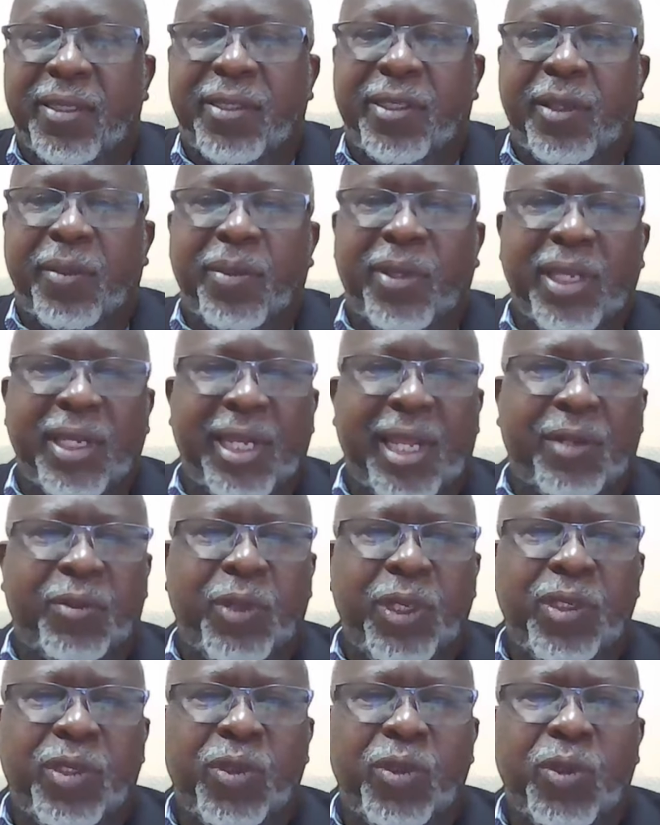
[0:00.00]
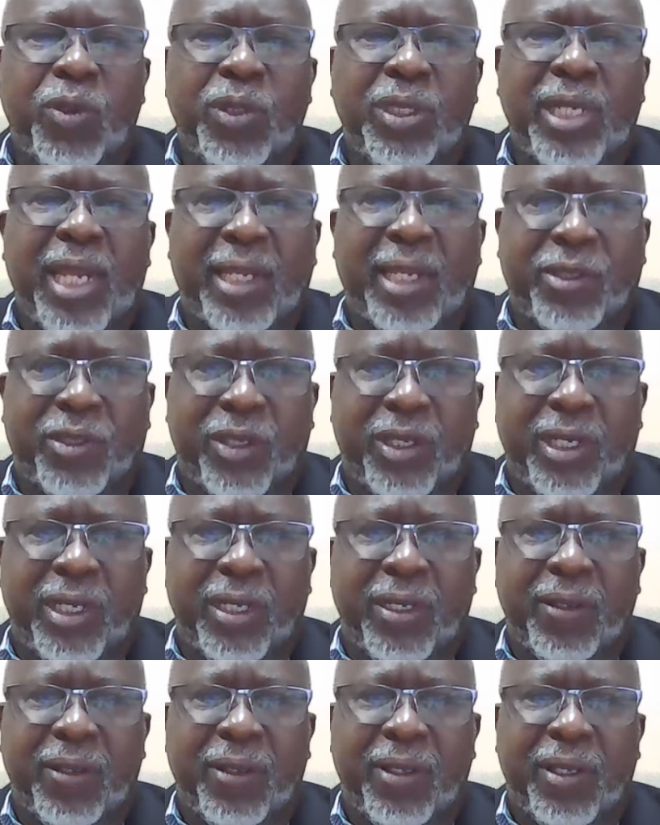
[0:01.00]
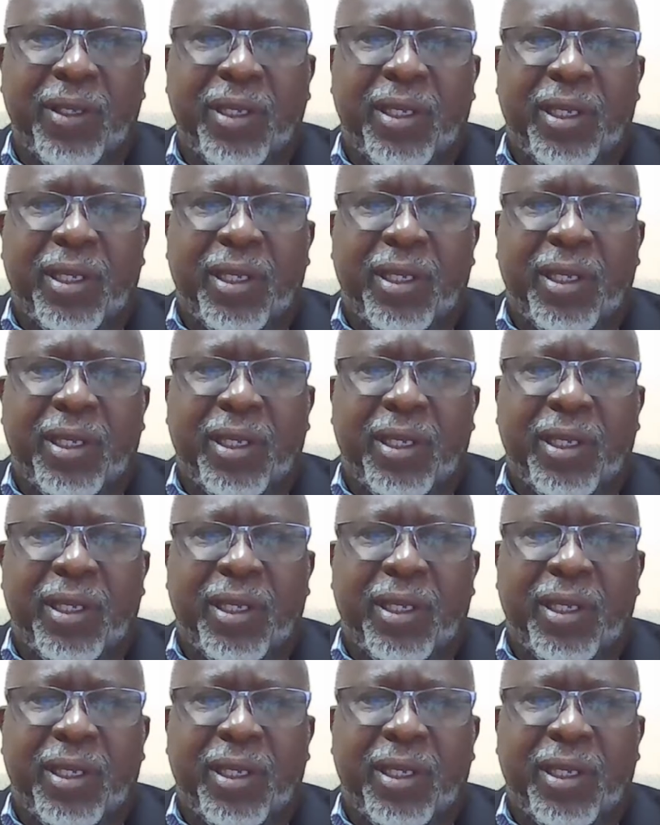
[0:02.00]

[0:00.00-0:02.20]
something that we do naturally,